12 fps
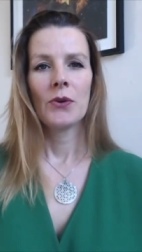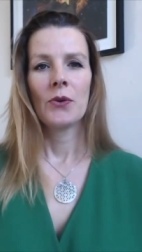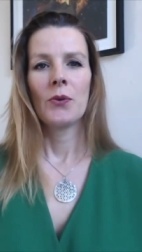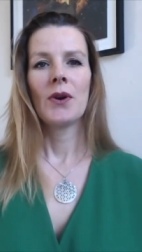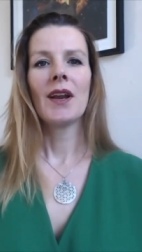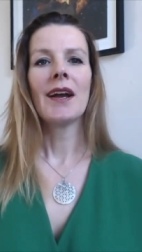
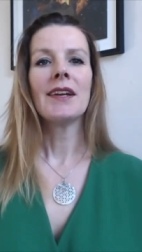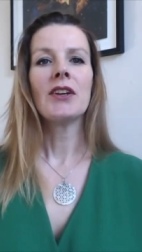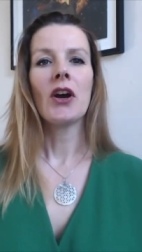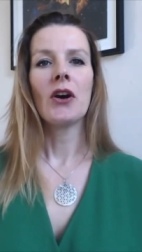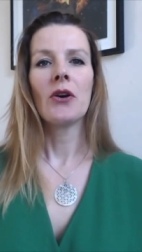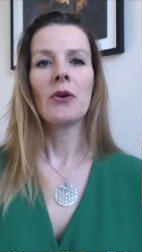What I
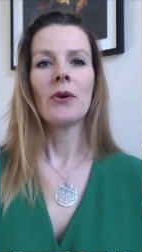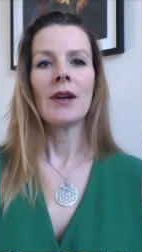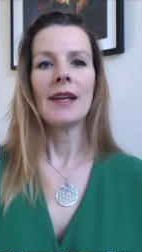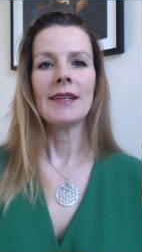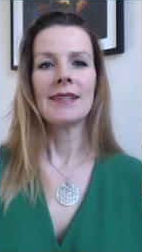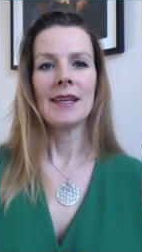know
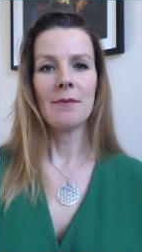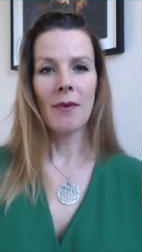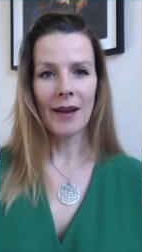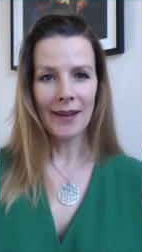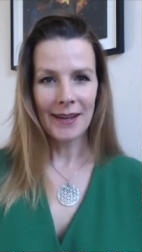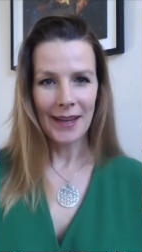is that
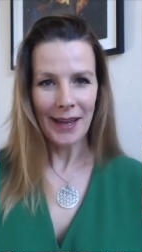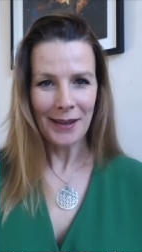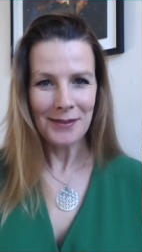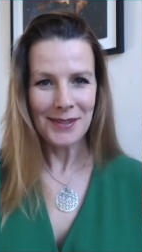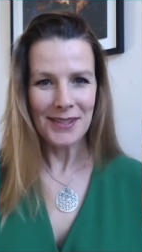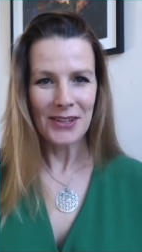my
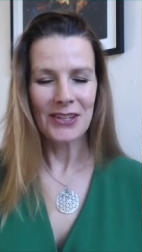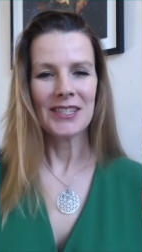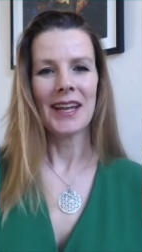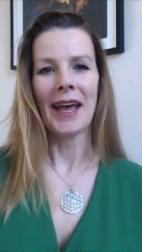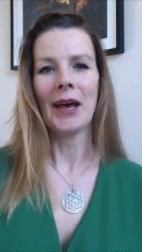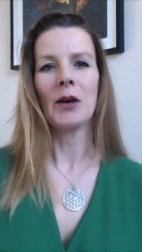gifts are to
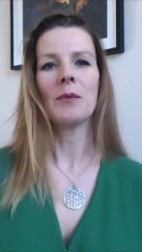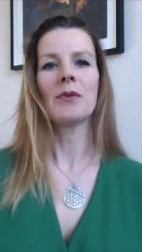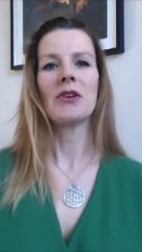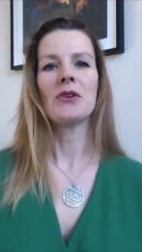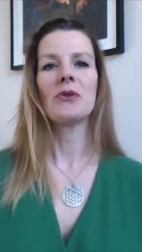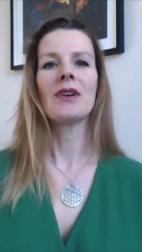help
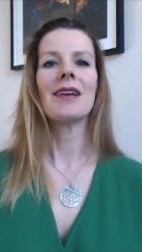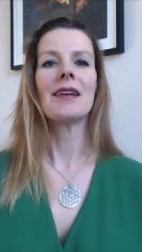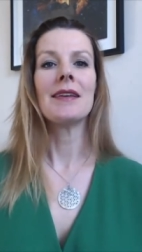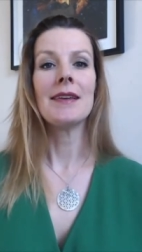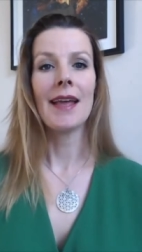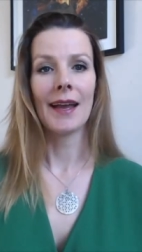you
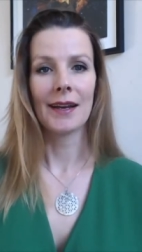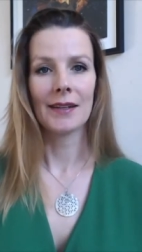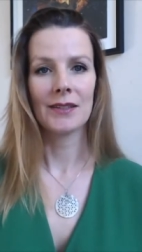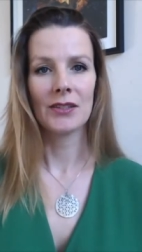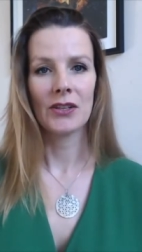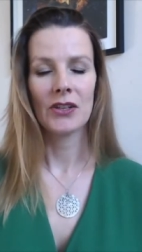
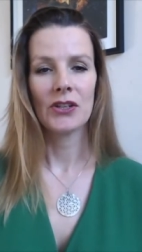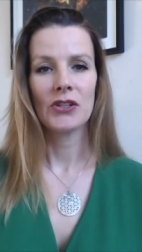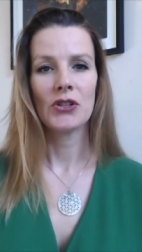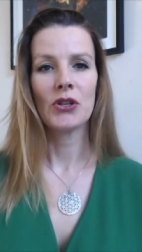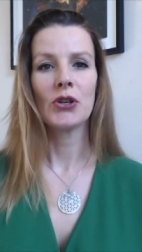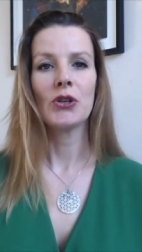connect
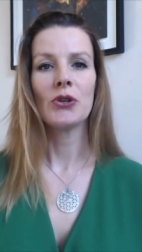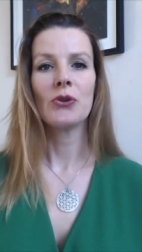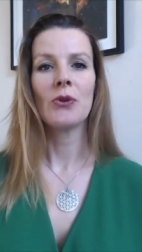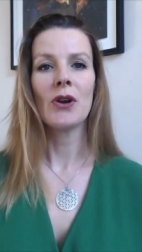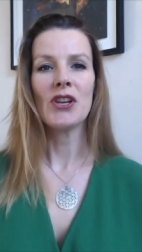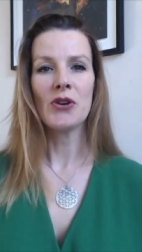
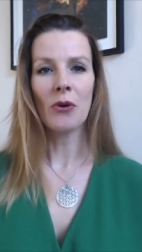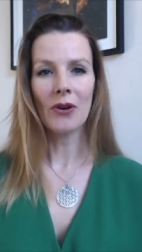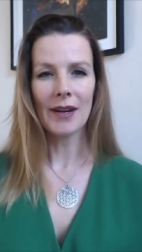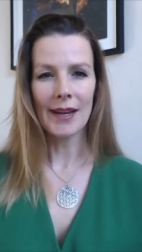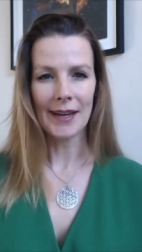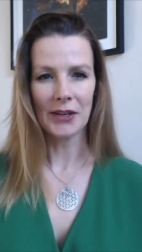to your
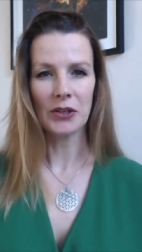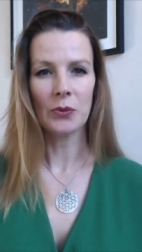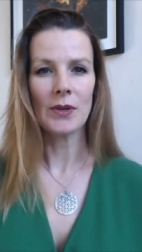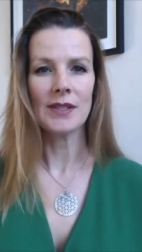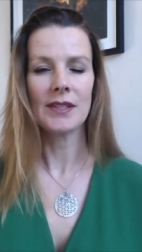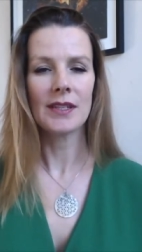inner
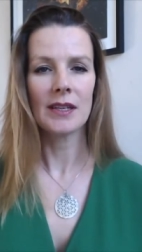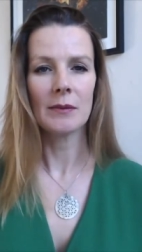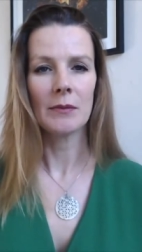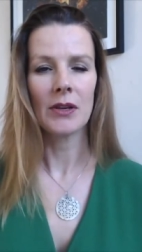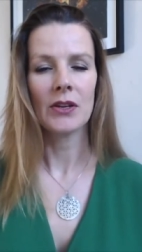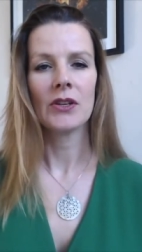
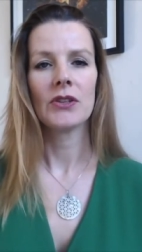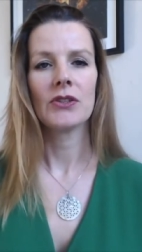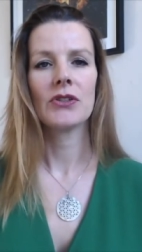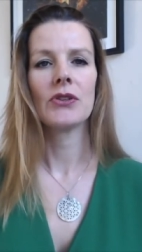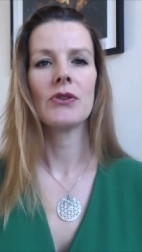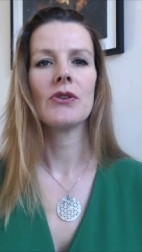wisdom,
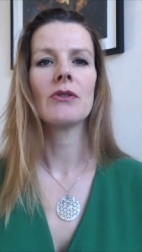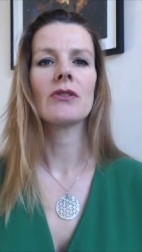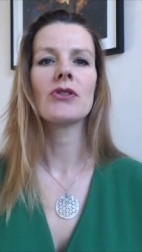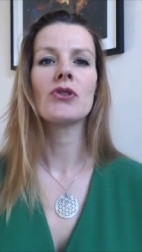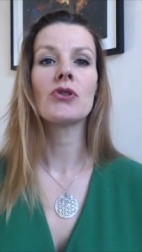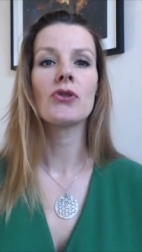to your
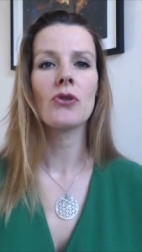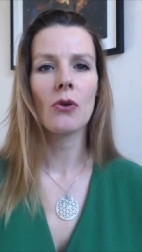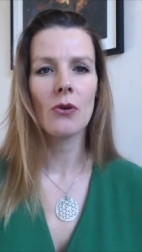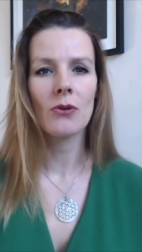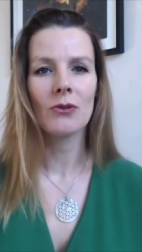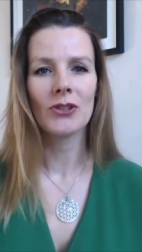
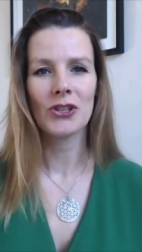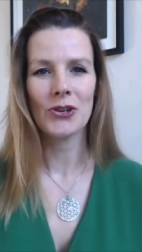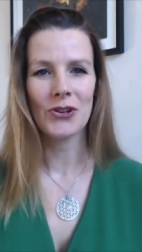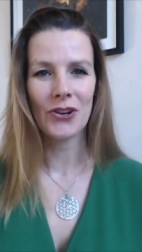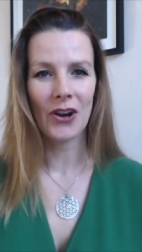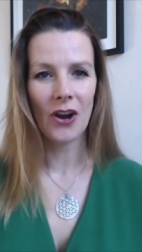soul, to
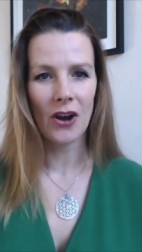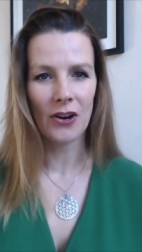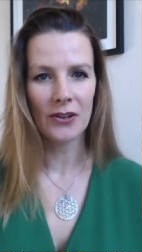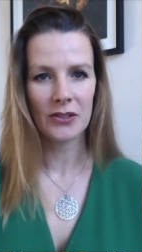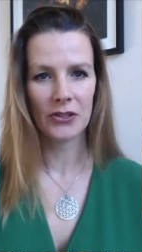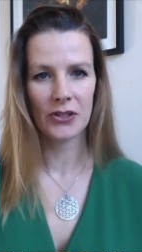your
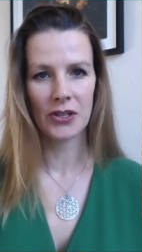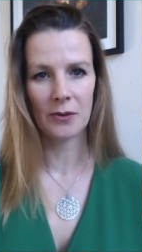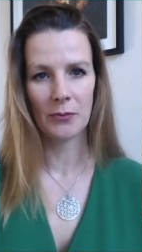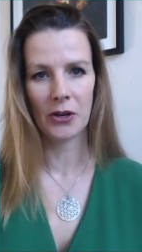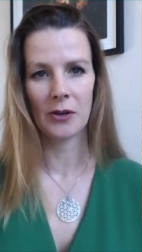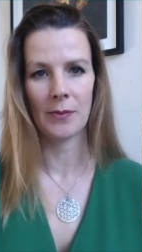heart, to your
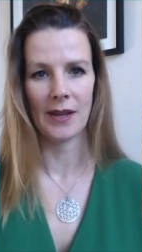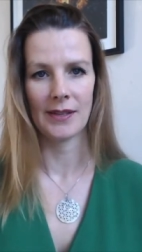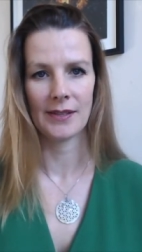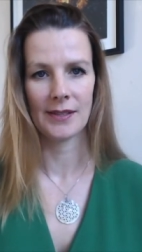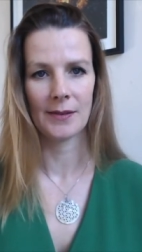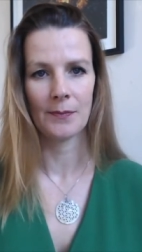
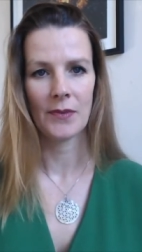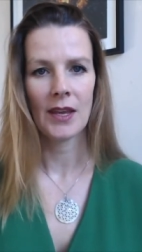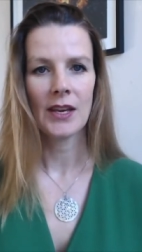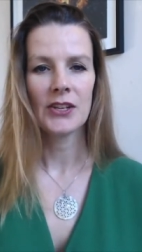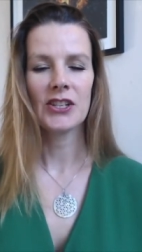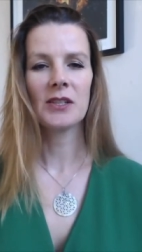purpose.
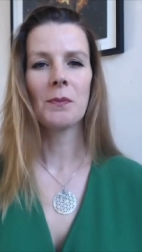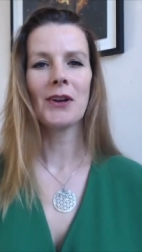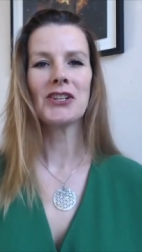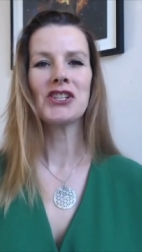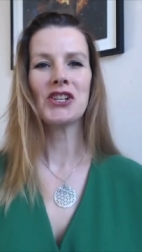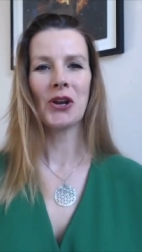Just by
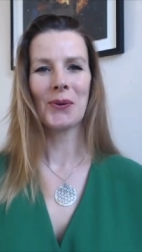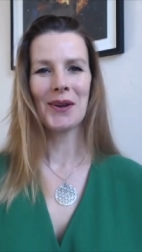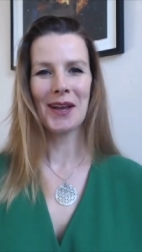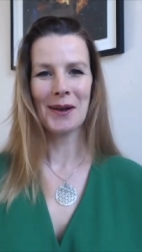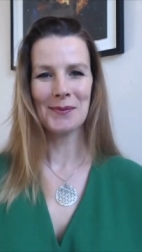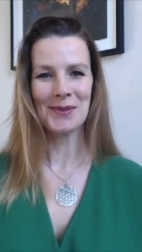showing
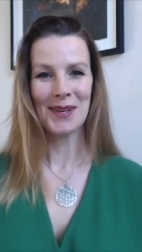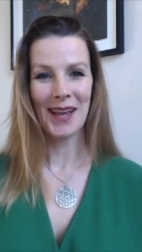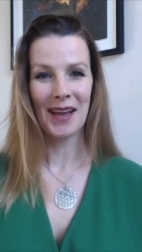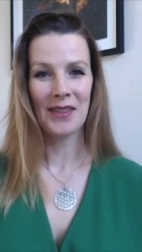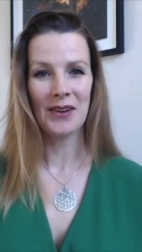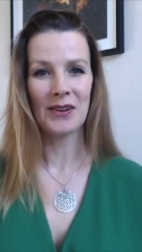up
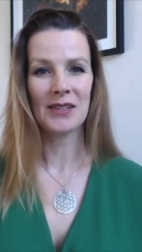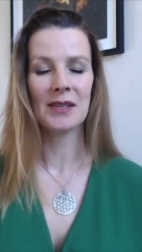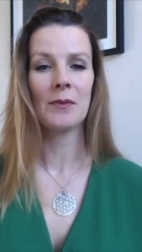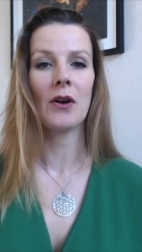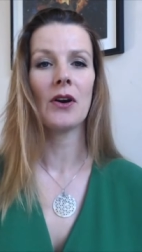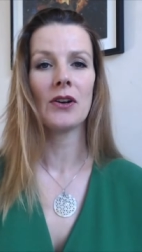together, some
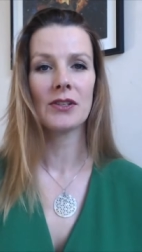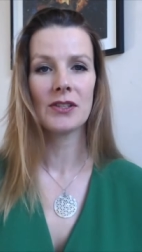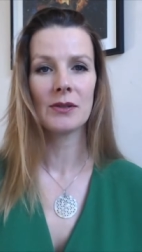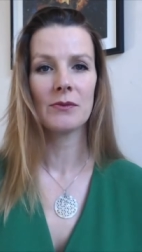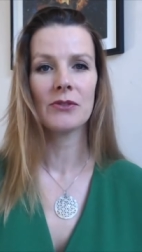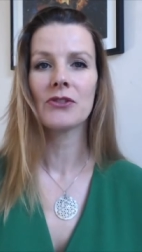
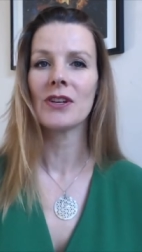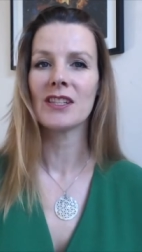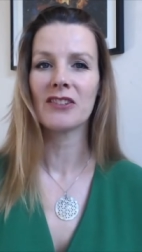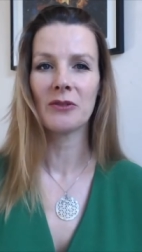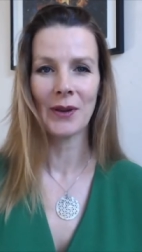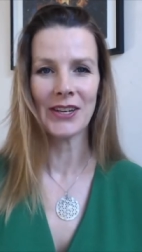awesome
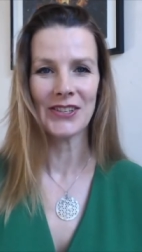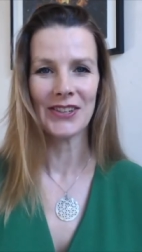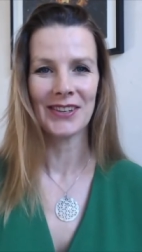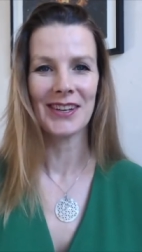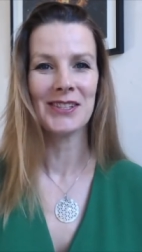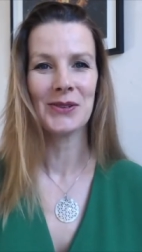transformation
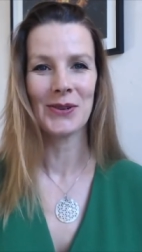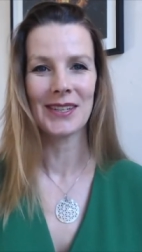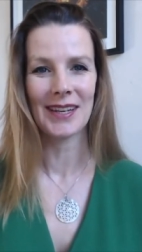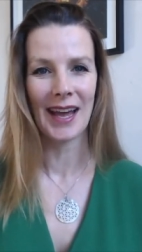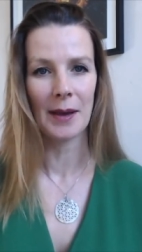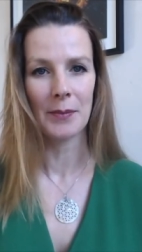is going to
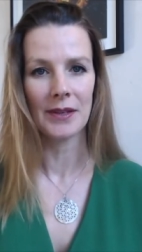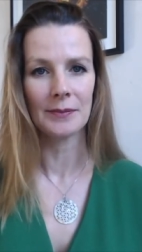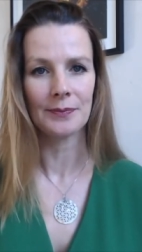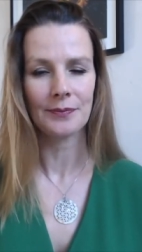happen.